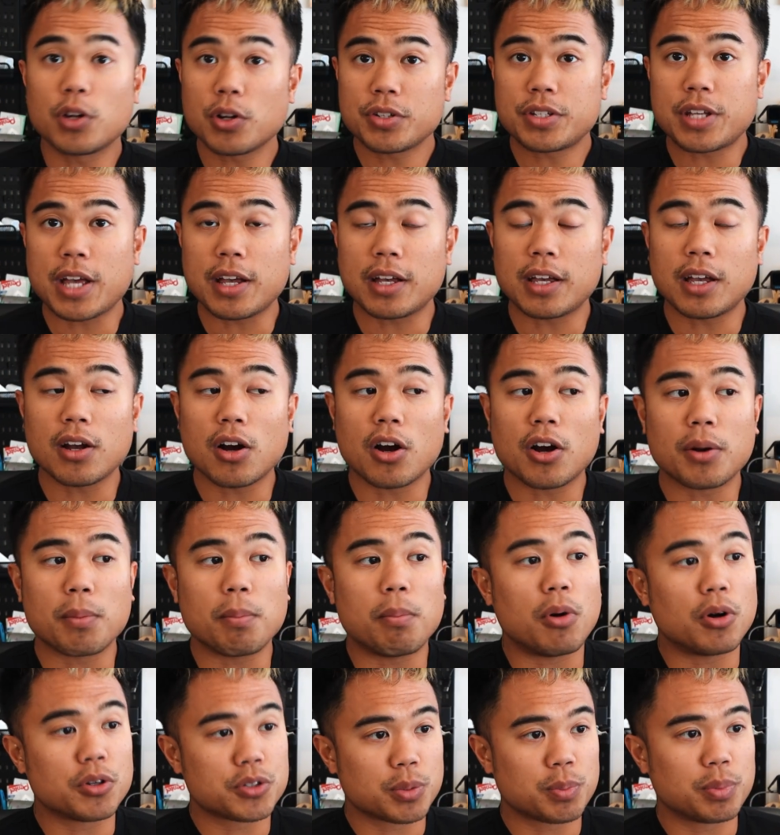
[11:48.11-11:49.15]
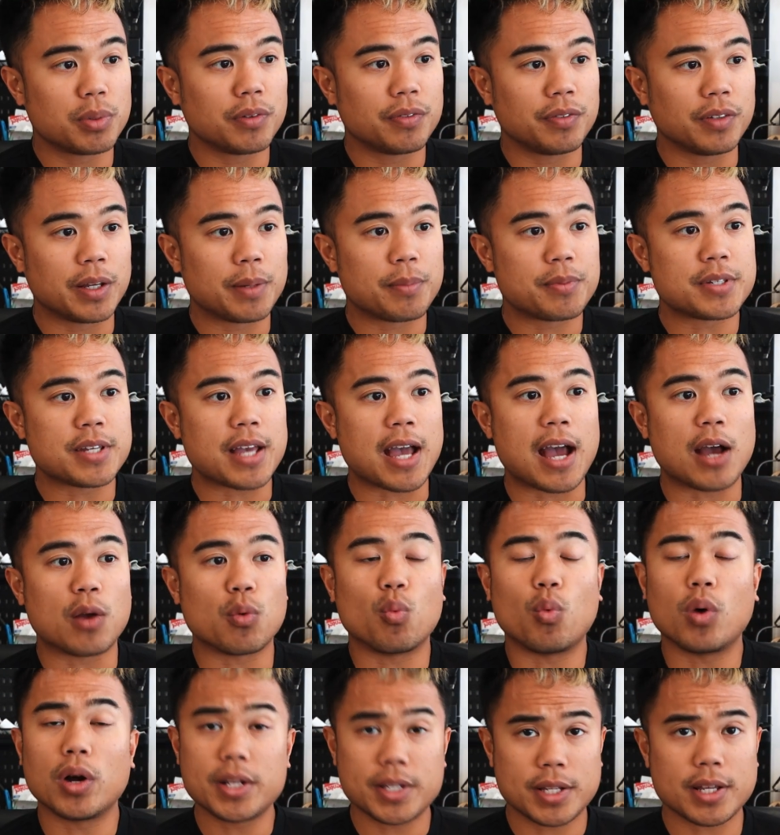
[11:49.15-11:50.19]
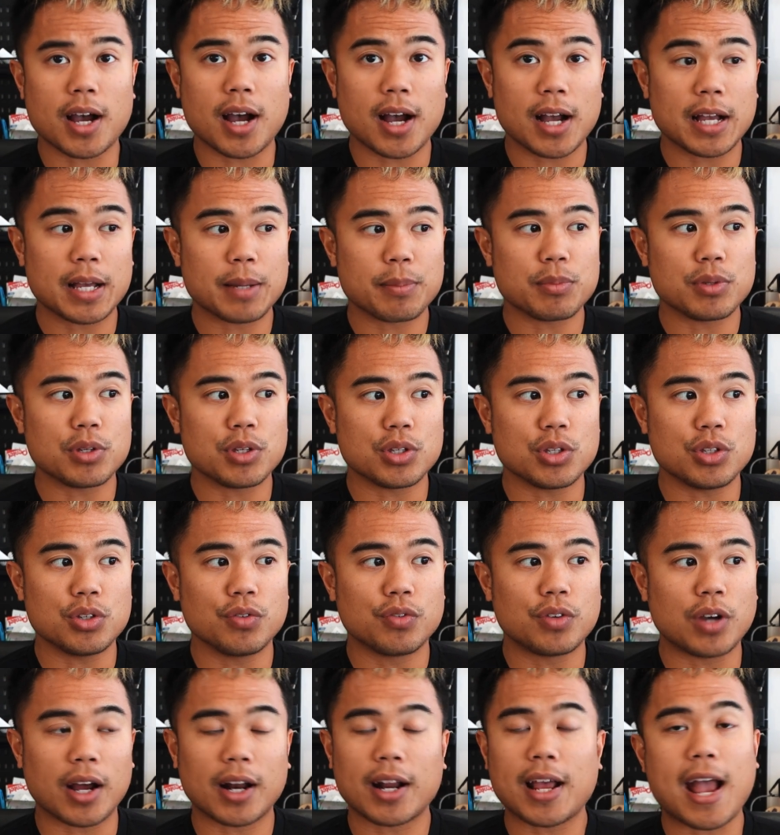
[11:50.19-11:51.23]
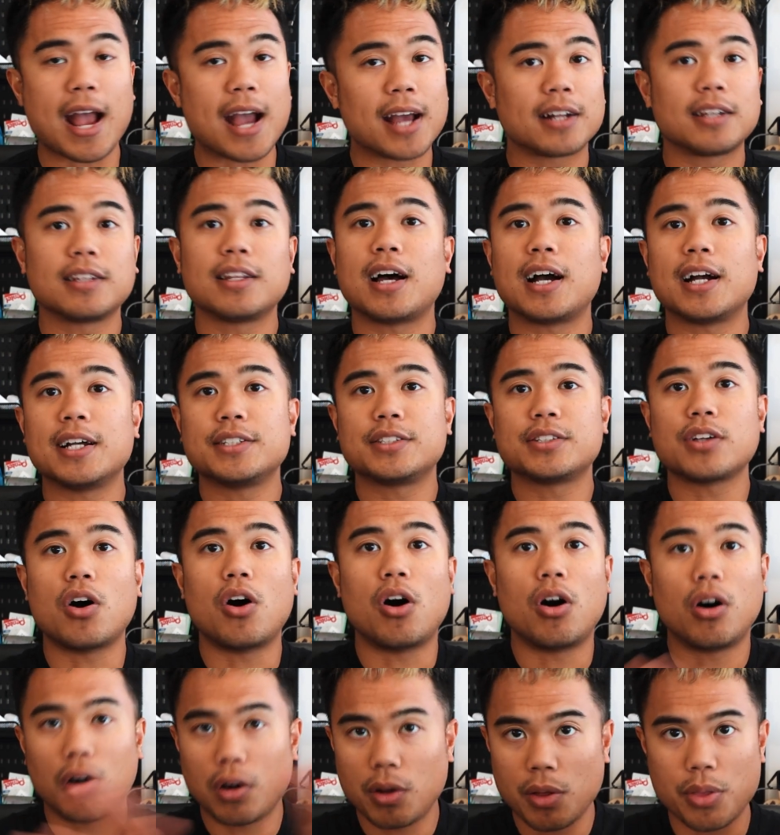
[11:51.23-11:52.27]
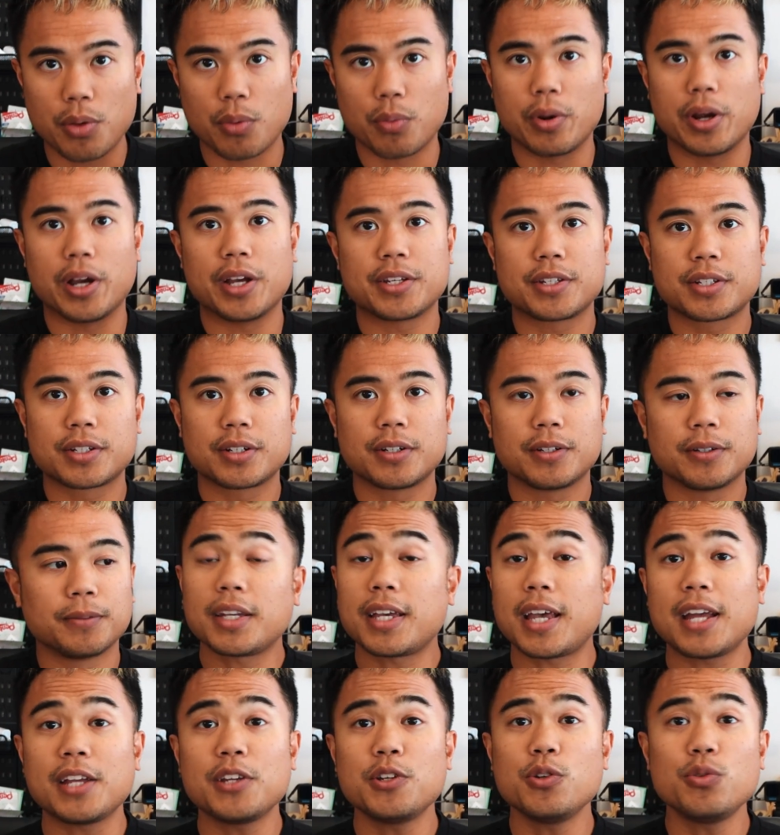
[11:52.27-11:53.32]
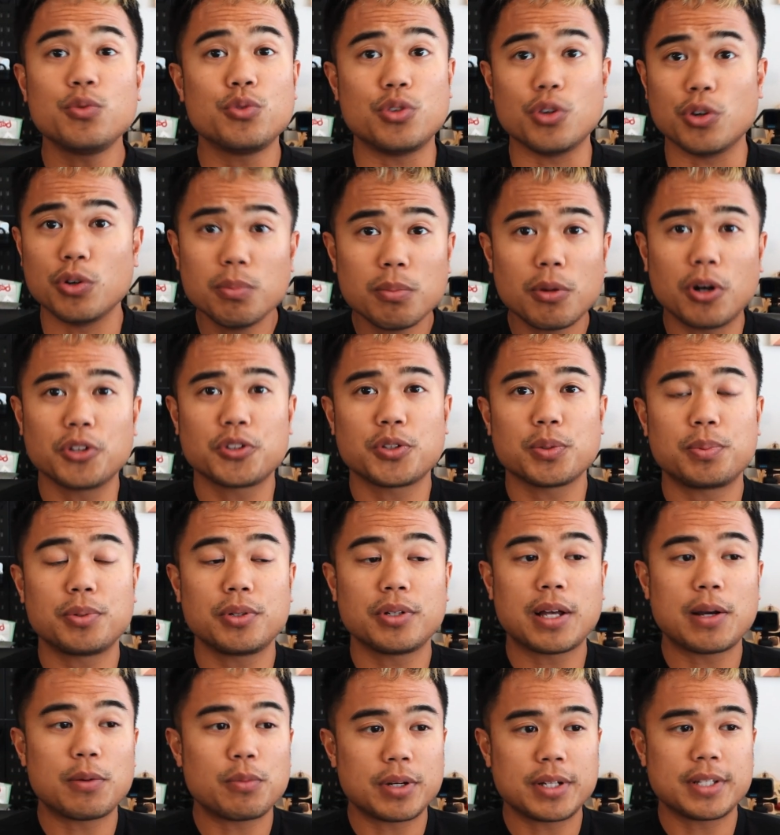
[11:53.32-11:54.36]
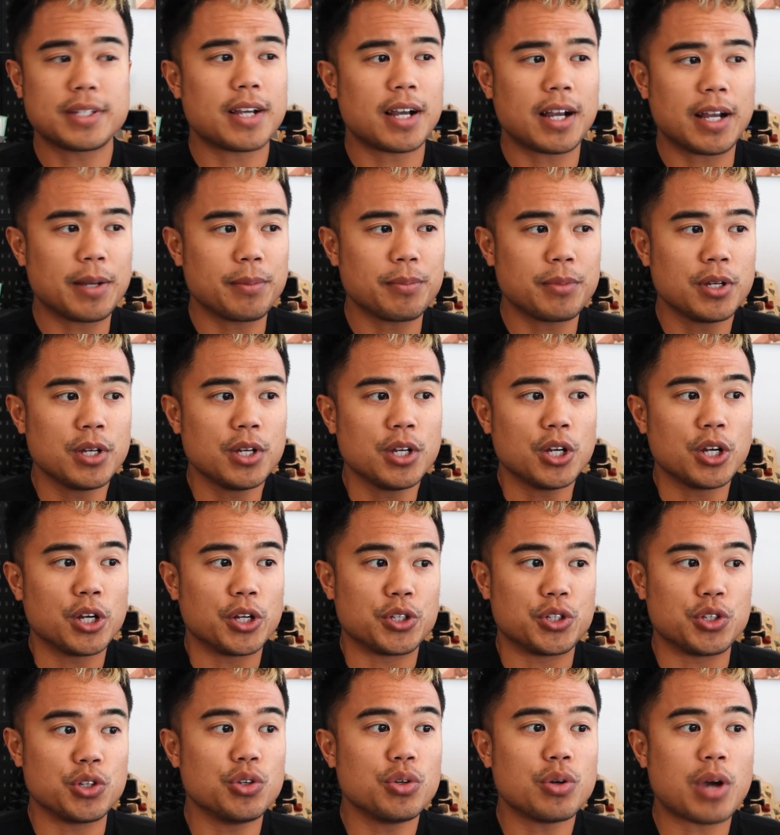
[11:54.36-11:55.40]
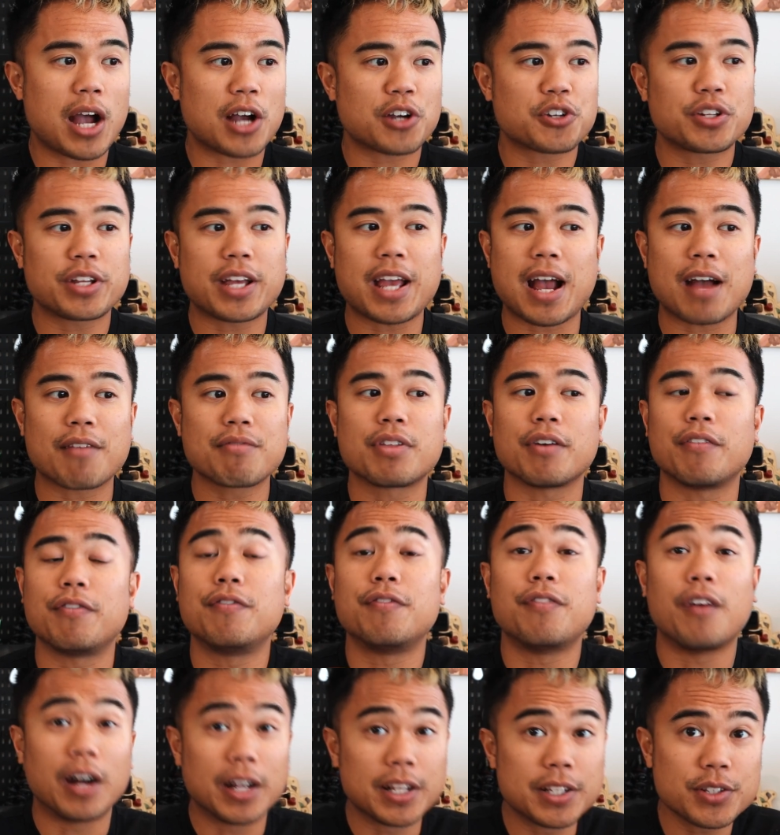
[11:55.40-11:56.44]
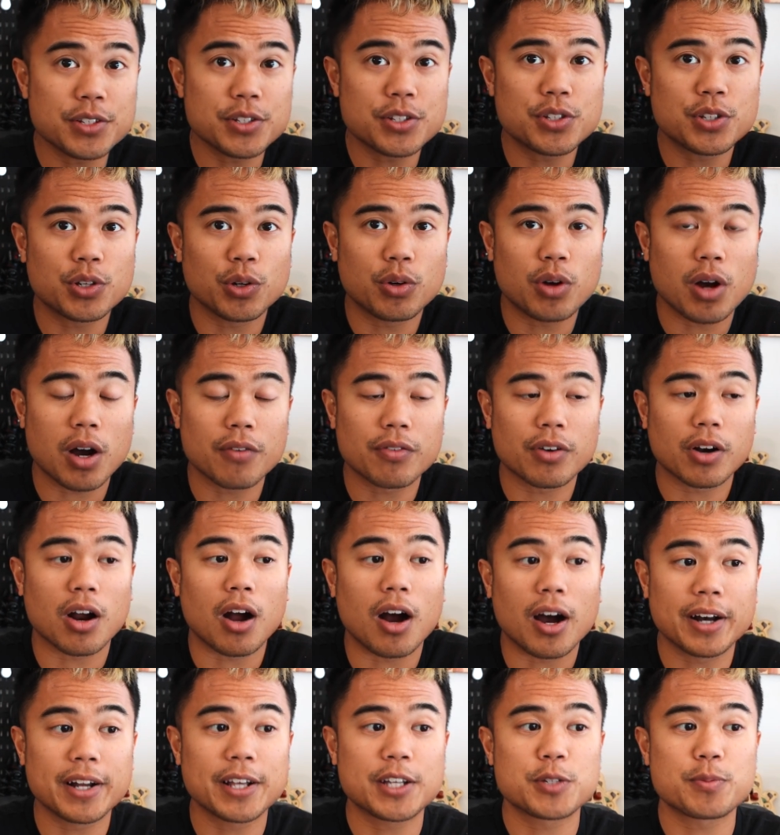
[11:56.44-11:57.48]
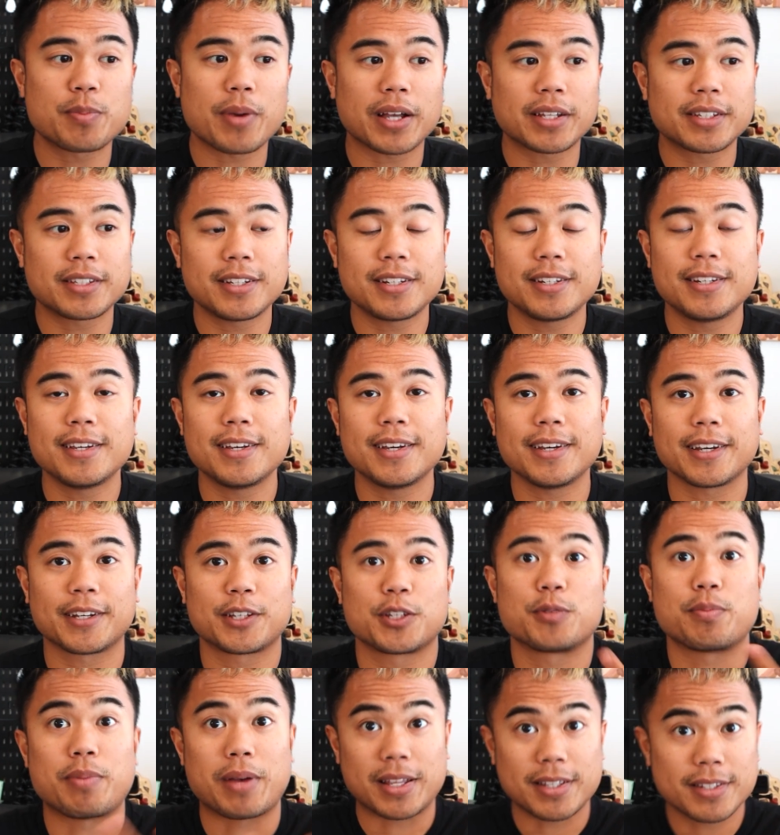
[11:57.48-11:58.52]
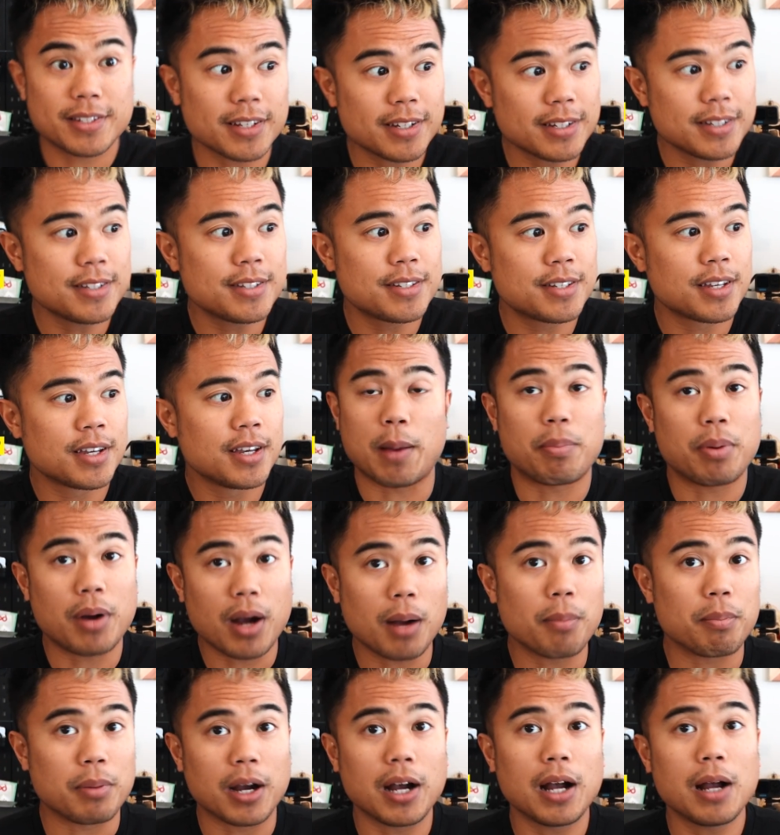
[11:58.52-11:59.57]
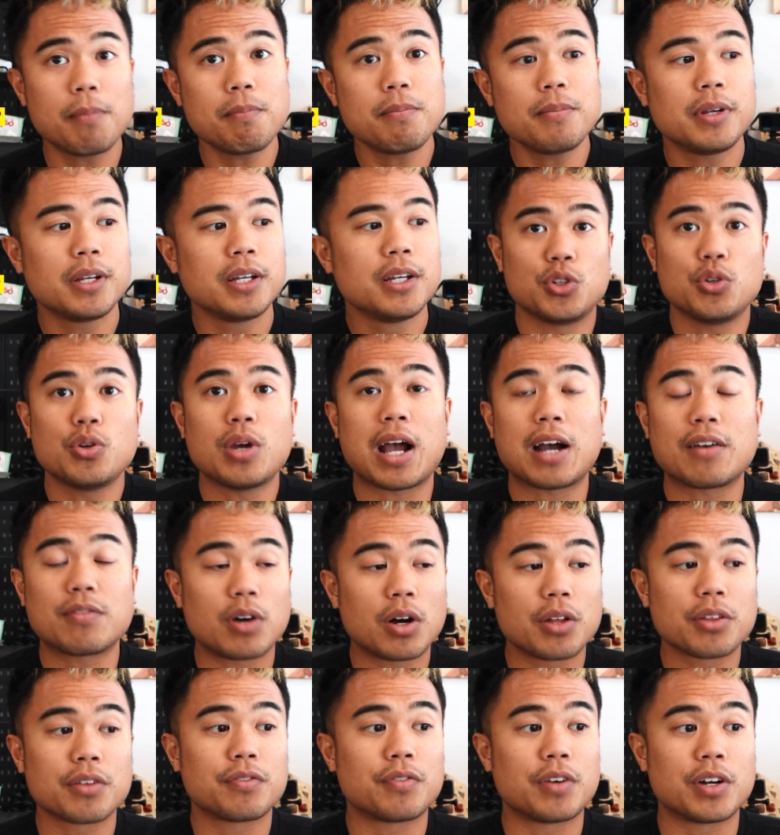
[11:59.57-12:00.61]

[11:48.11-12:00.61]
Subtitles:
you're taking on multiple flips at one time, you've got to analyze all the risk. Can you do multiple at one time? Do you actually have the funds to cover unexpected expenses that pop up? Do you have all the